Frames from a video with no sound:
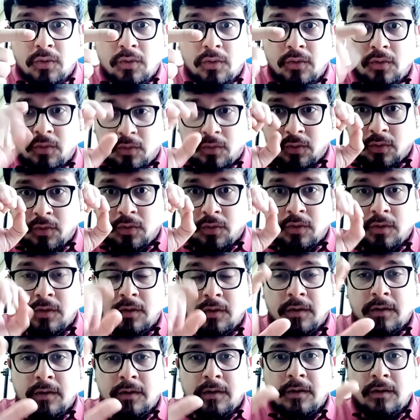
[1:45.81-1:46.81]
and then you
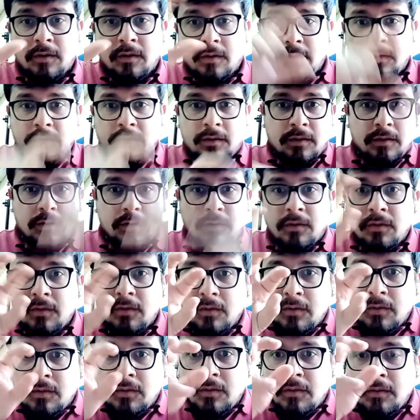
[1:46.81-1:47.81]
can use it on
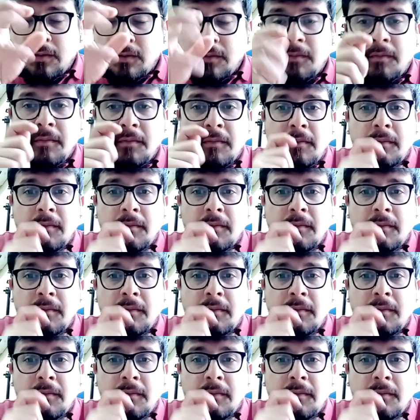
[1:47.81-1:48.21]
Facebook,